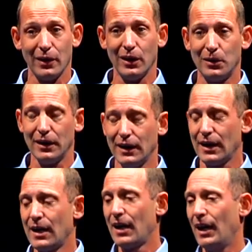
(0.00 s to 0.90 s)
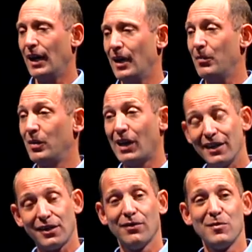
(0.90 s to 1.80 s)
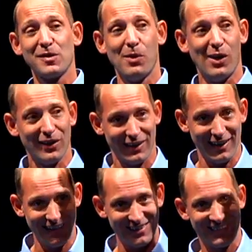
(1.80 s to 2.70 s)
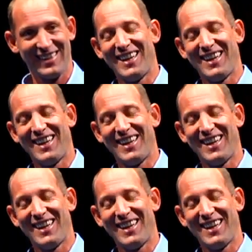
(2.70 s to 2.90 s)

for Hillary, lots of them small, hey,